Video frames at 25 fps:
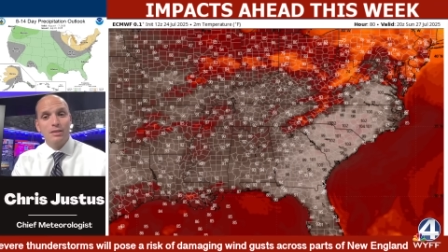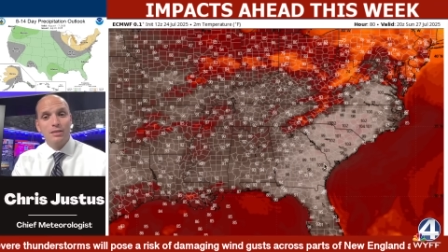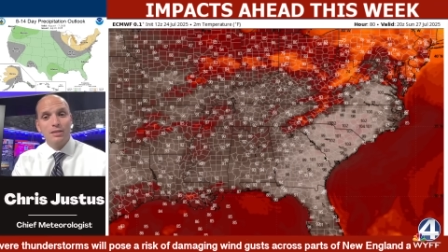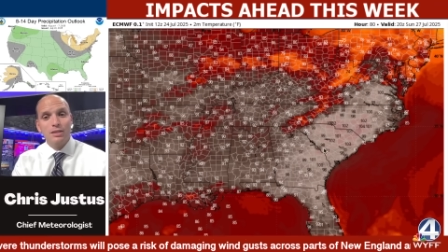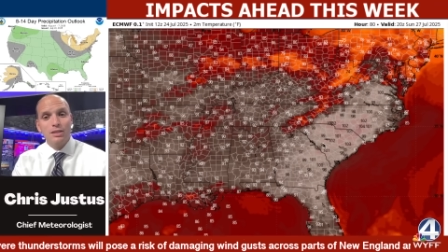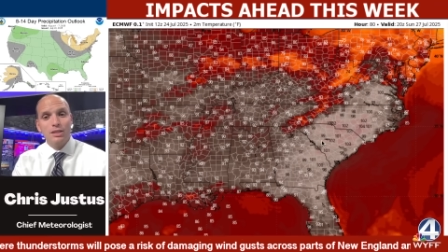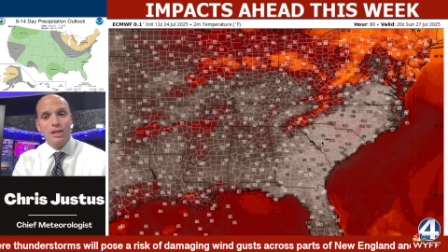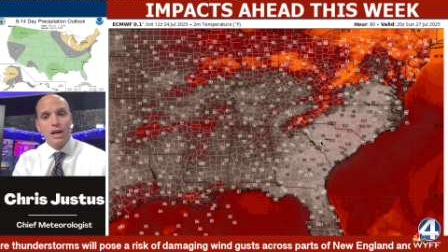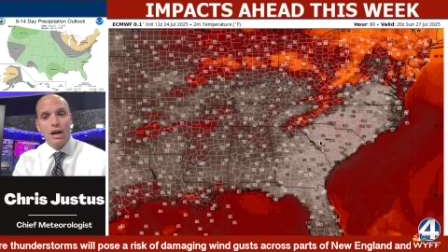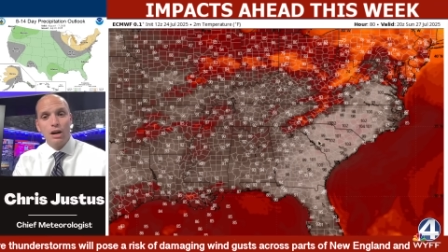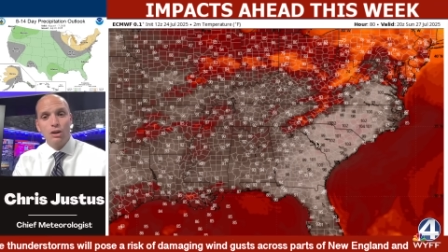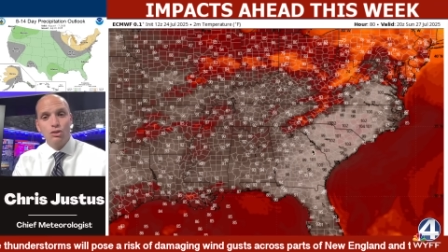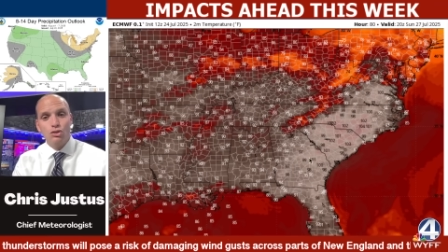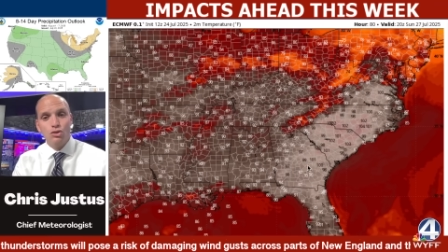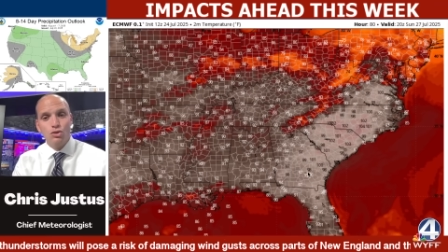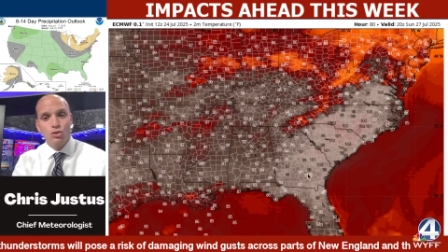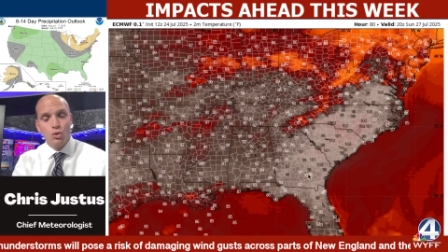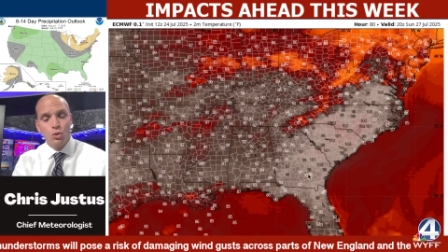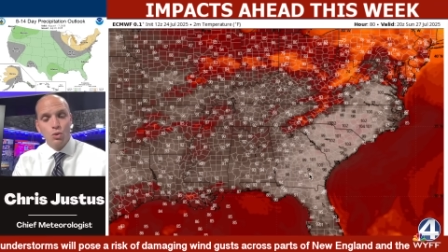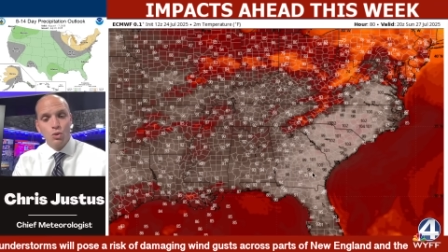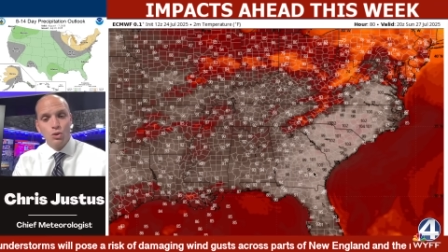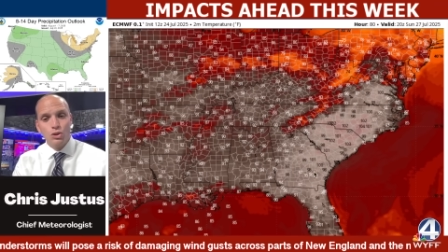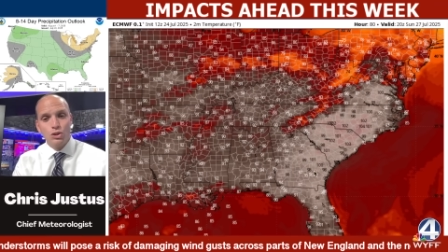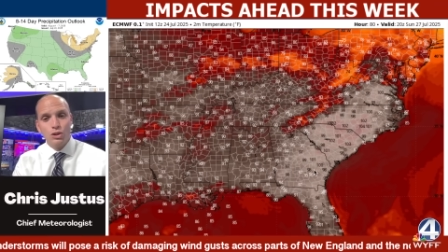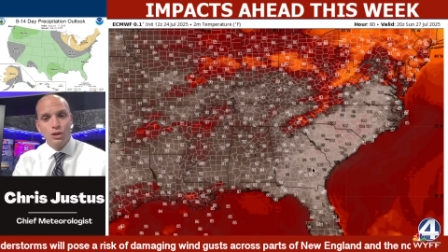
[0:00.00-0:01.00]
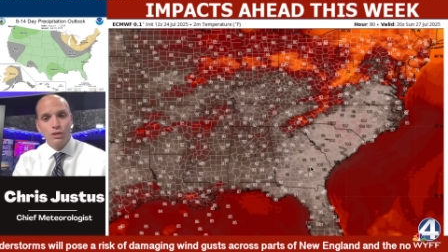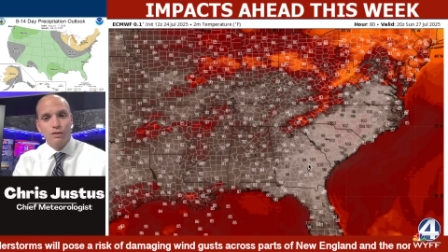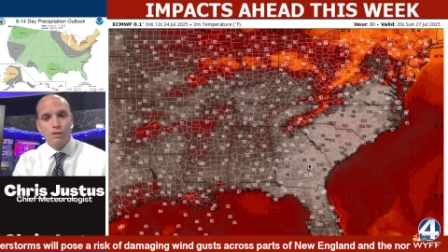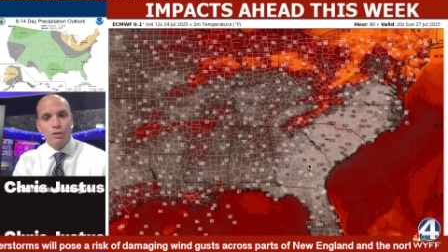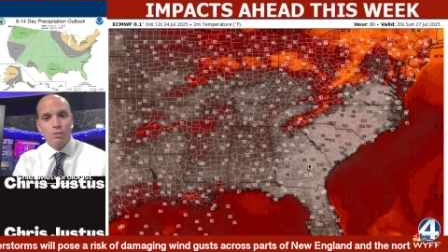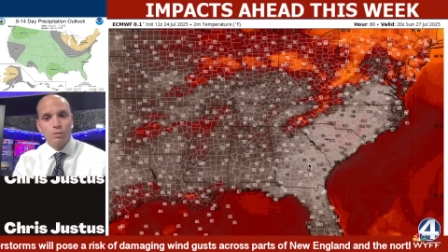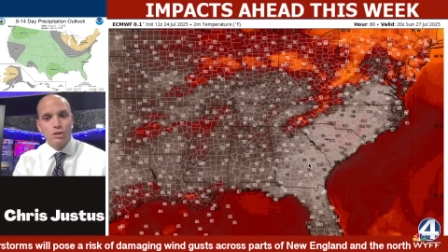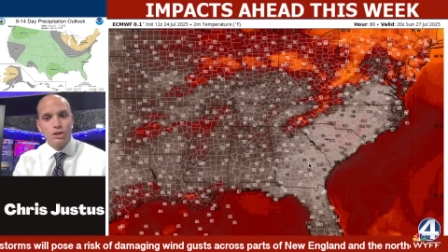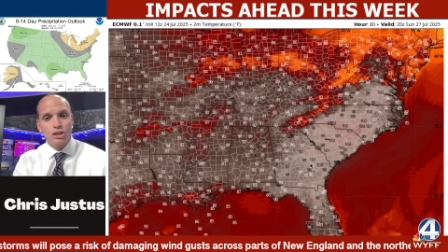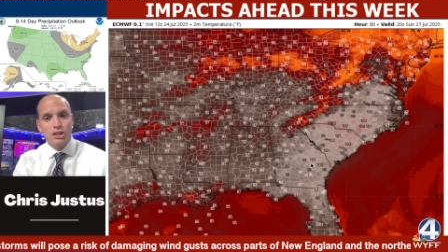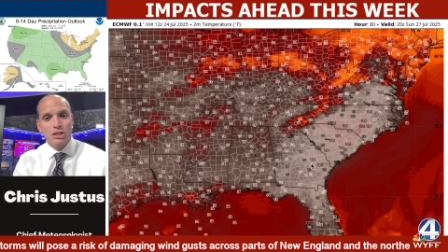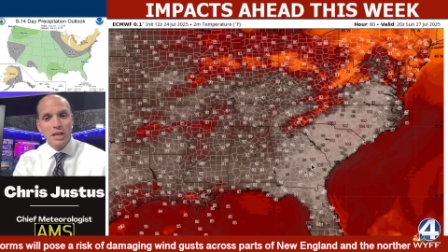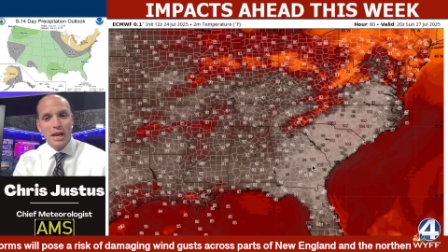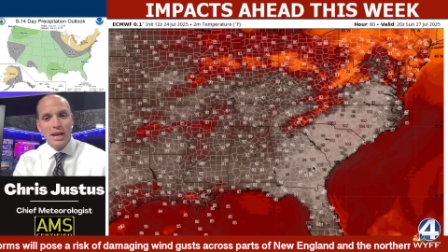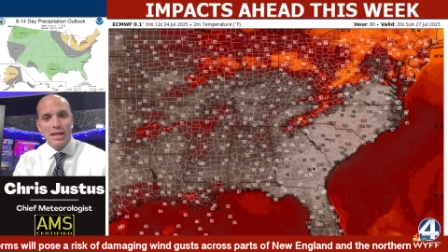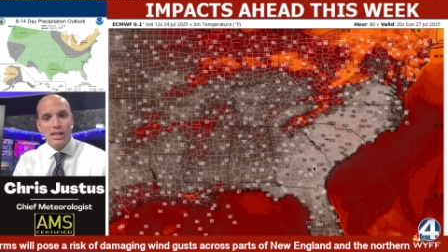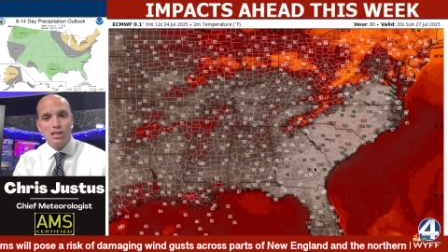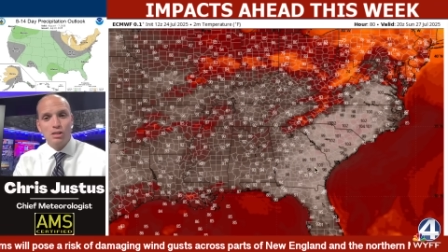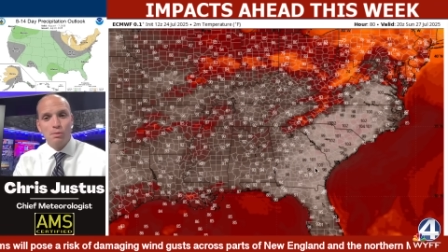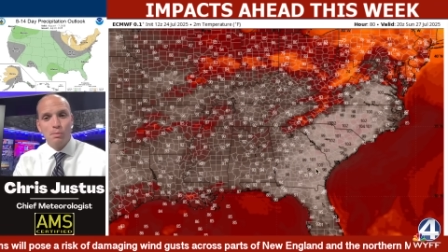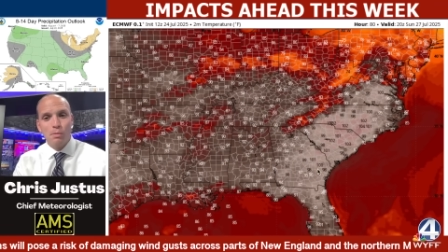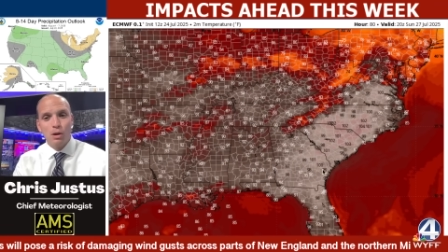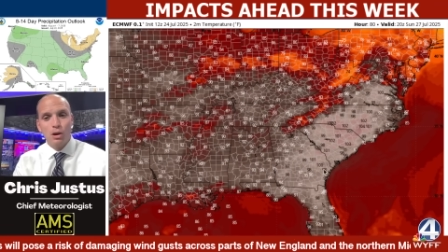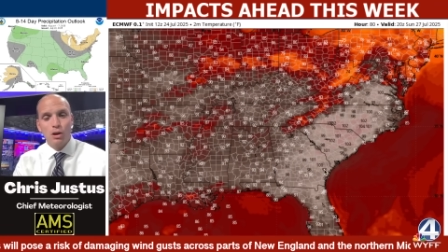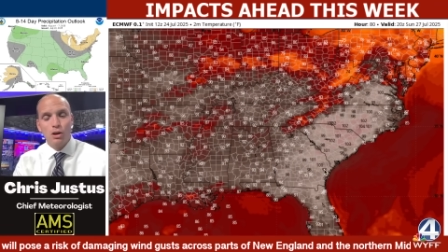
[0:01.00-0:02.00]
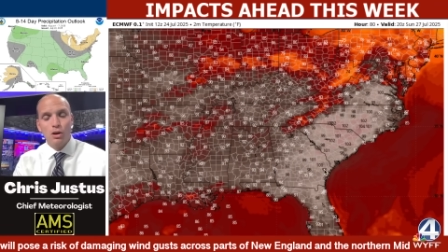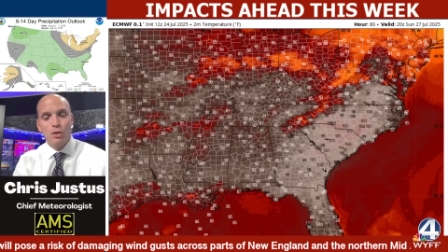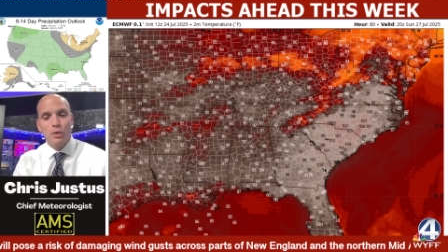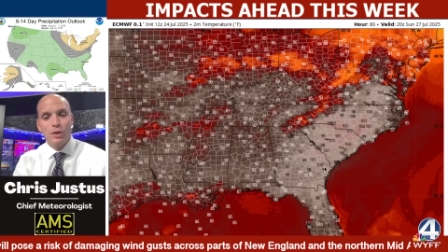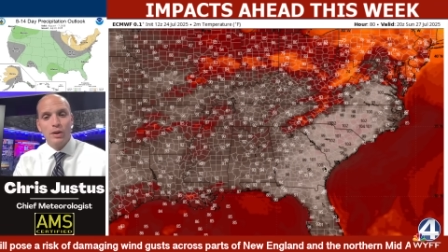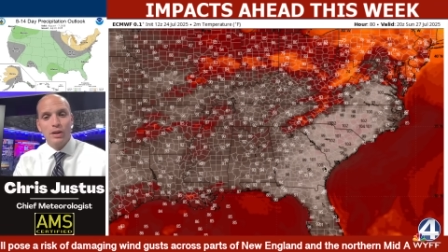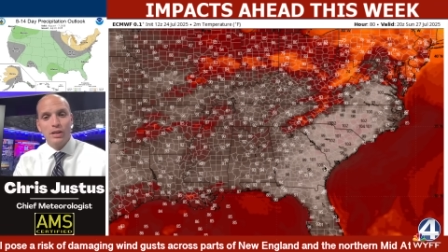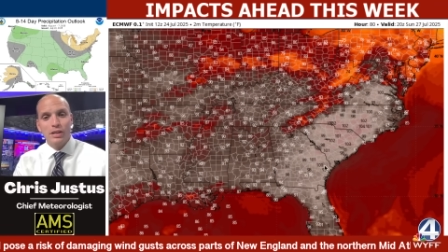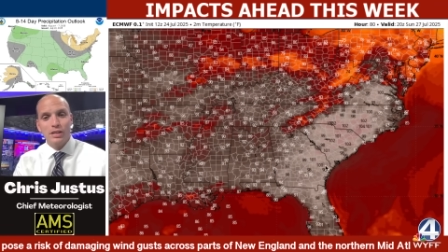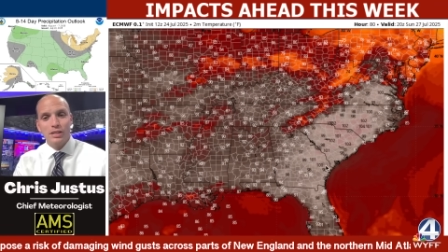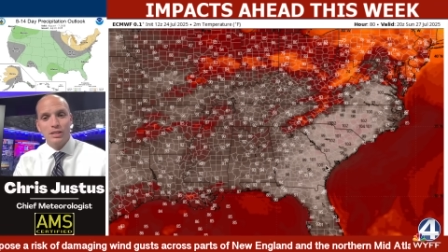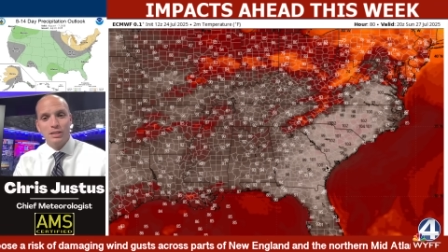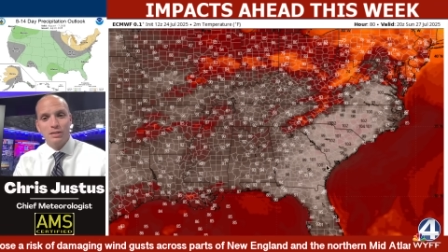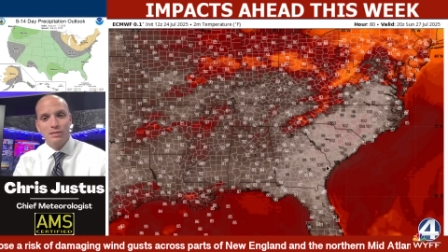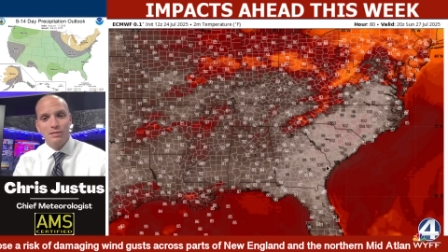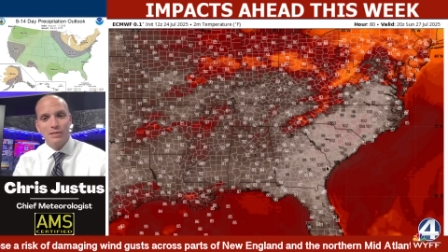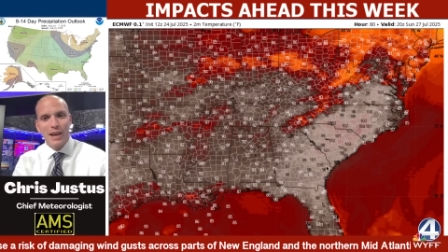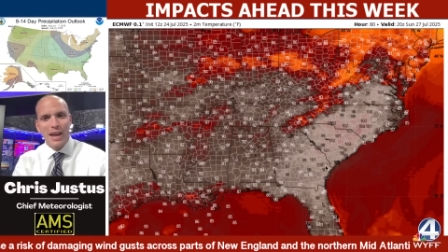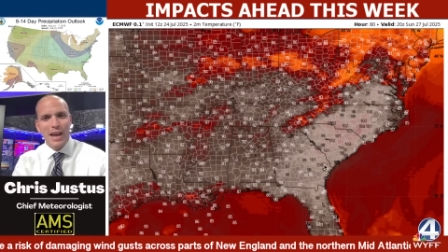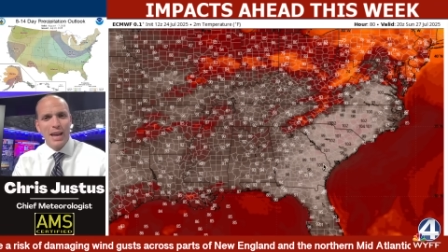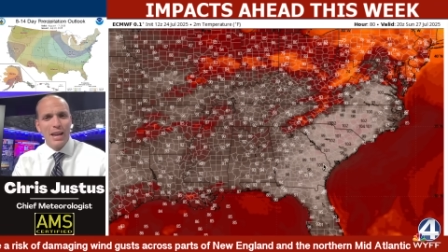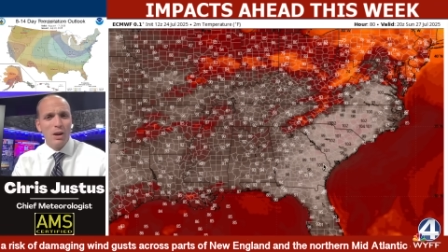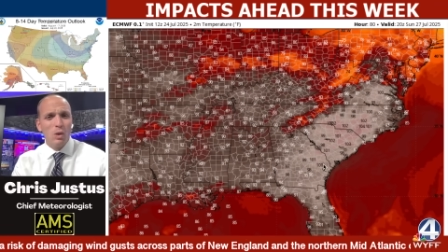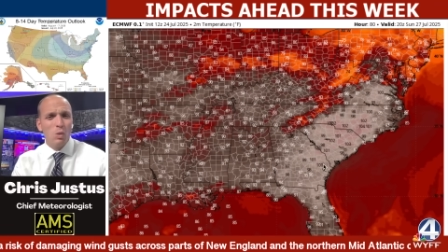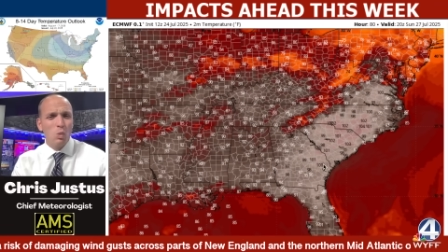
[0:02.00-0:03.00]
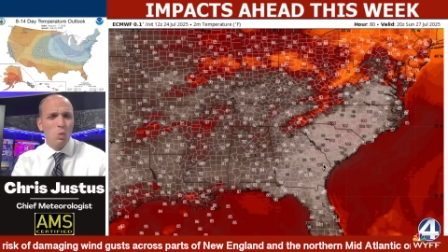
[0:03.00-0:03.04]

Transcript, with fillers: South Georgia from Statesboro into Savannah,